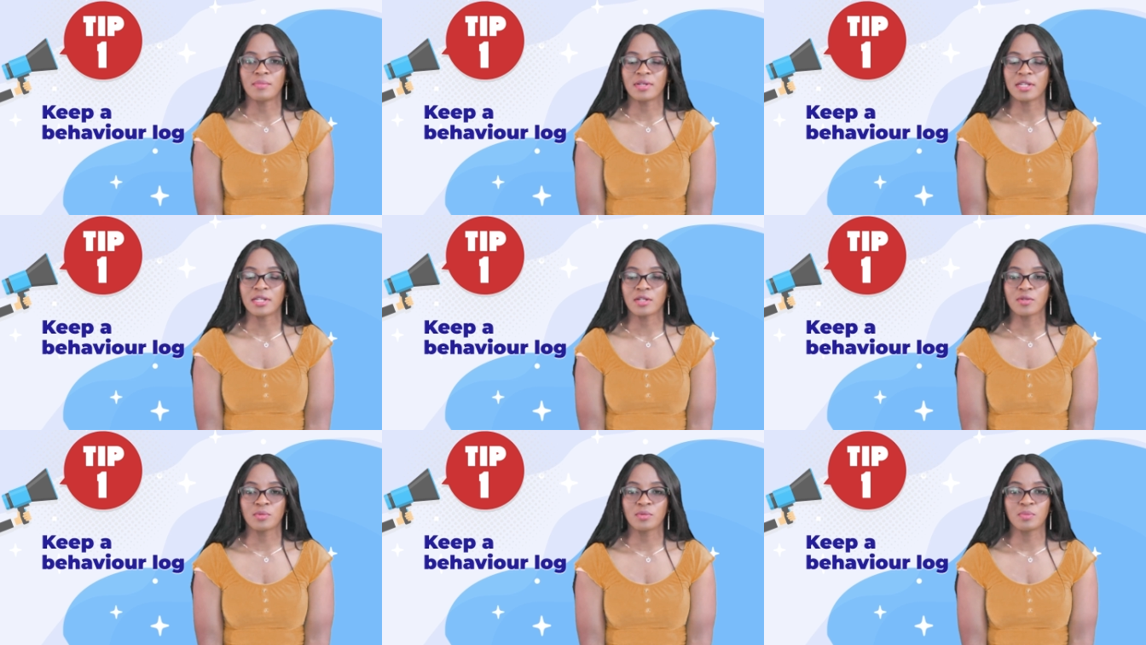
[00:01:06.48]

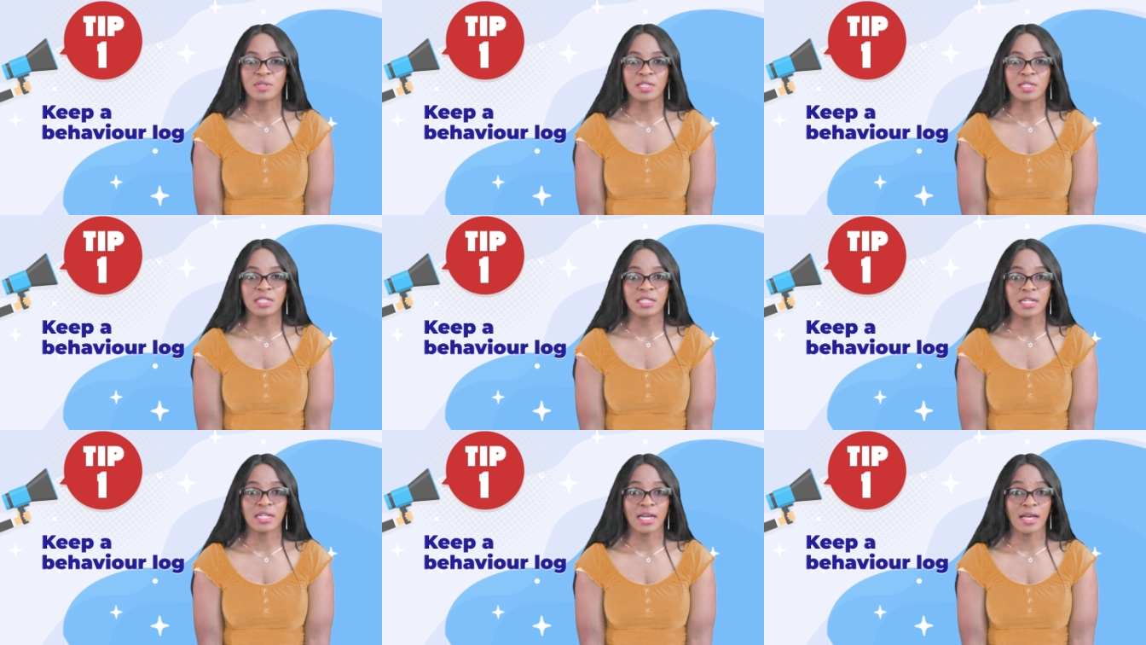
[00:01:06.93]
It could
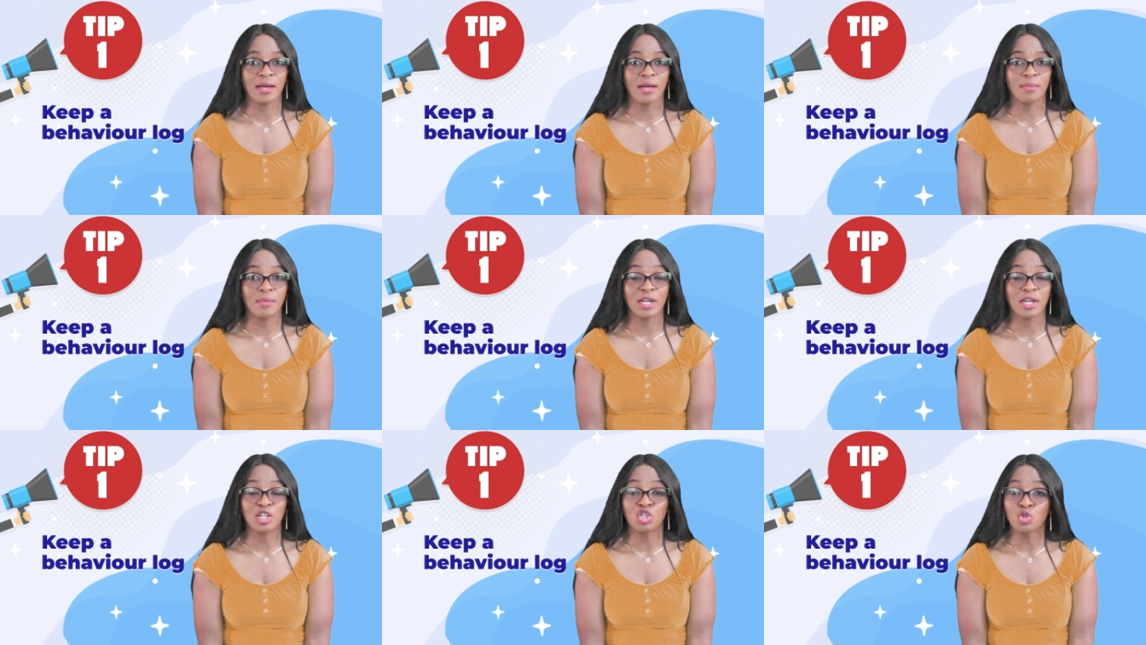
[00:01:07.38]
be
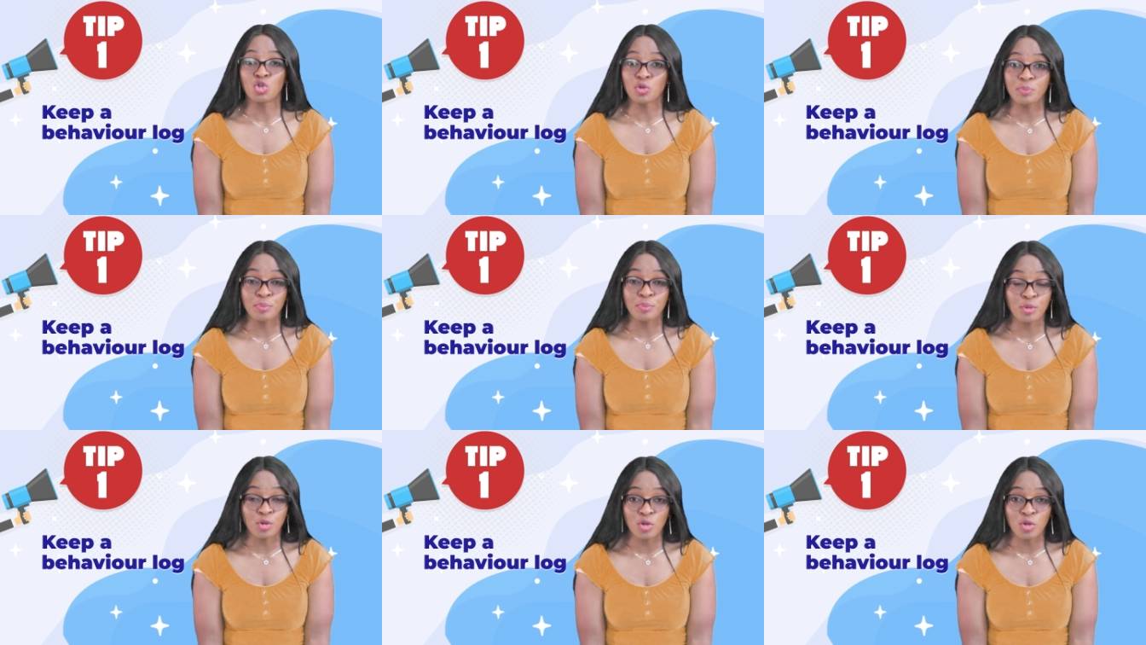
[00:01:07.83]
a
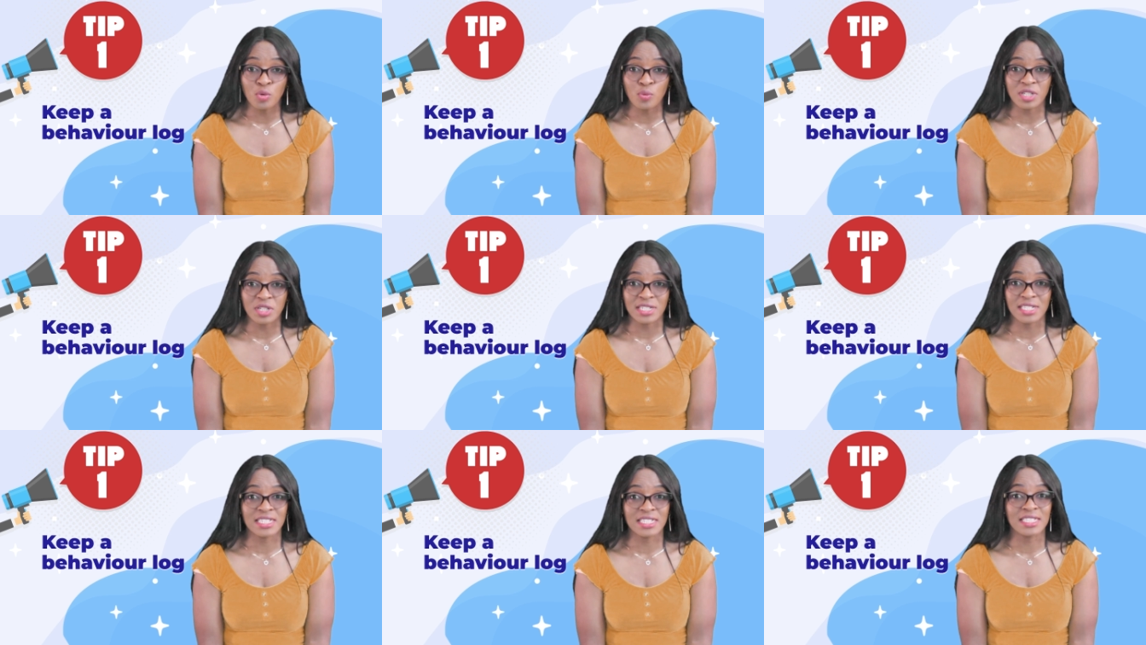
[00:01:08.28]
notebook,
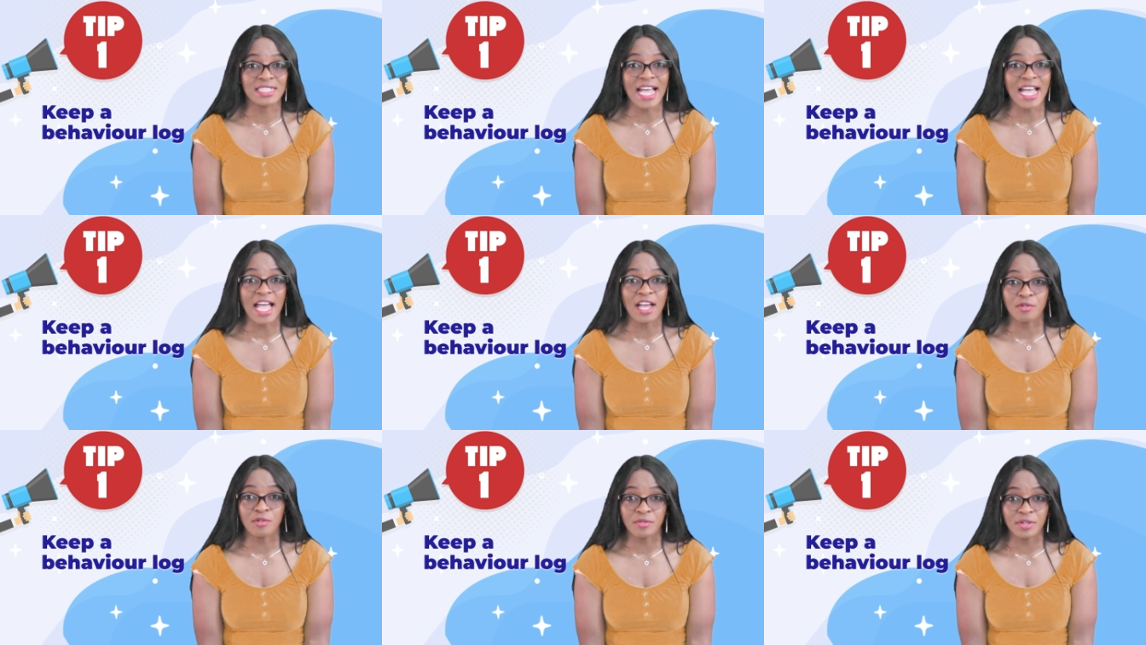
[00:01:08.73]
which is a
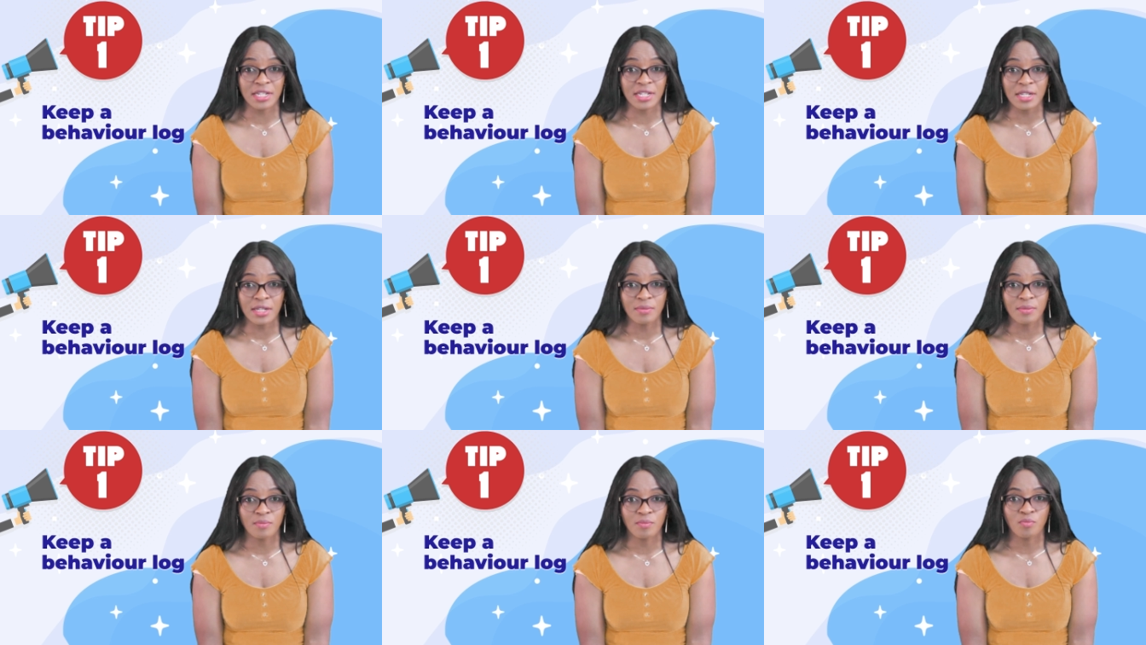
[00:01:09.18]

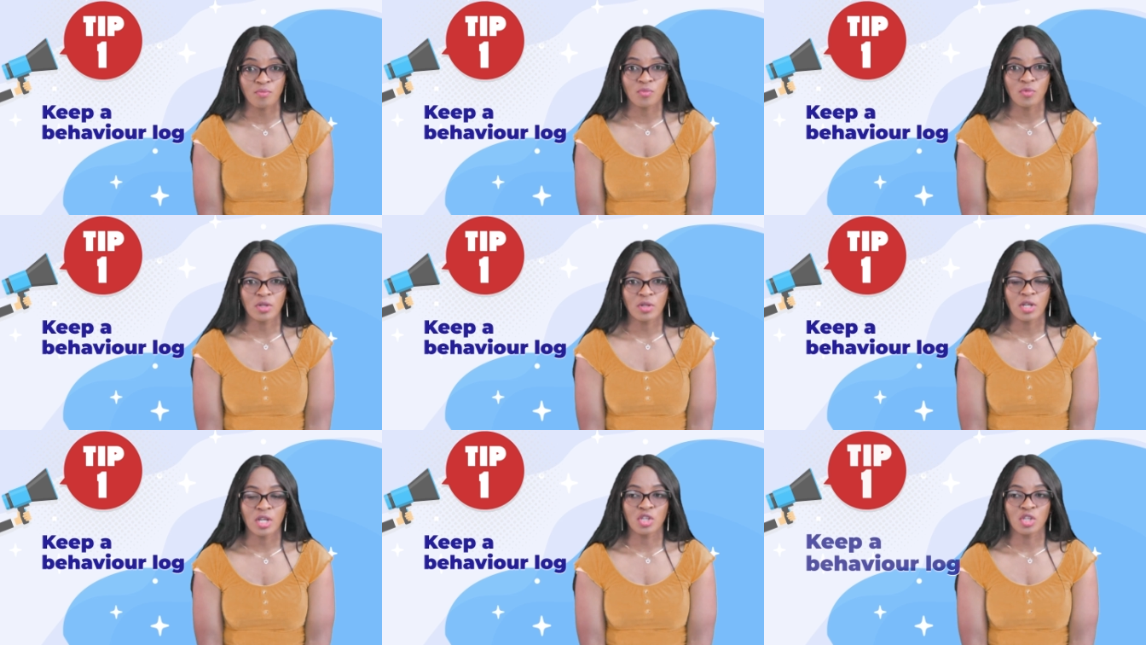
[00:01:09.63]
diary.
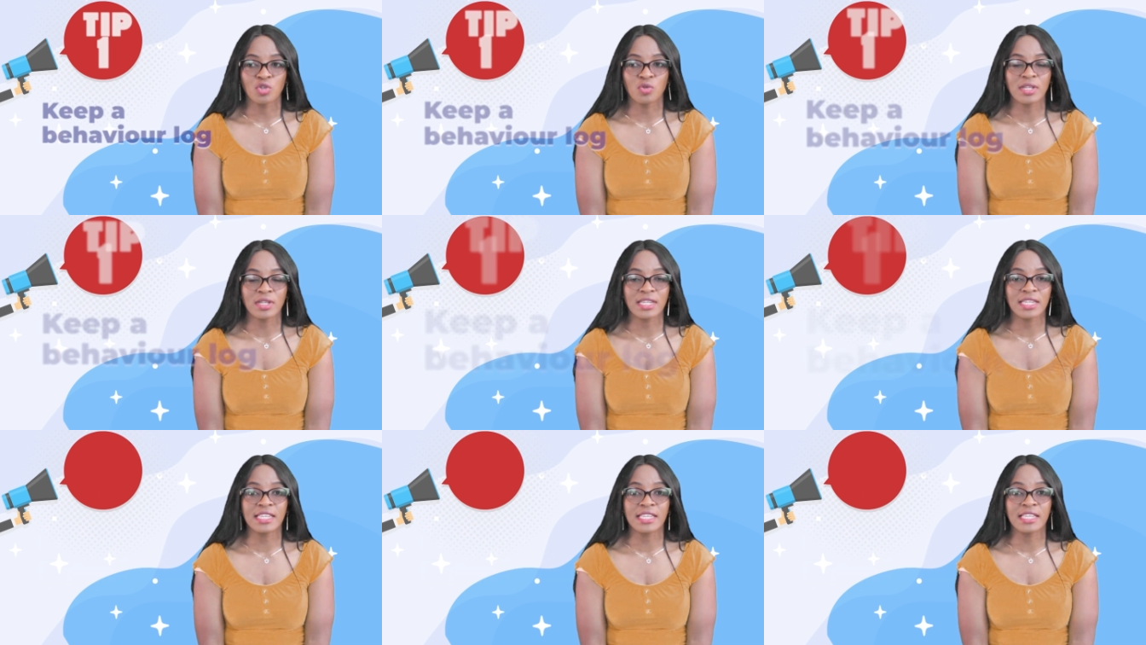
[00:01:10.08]
You can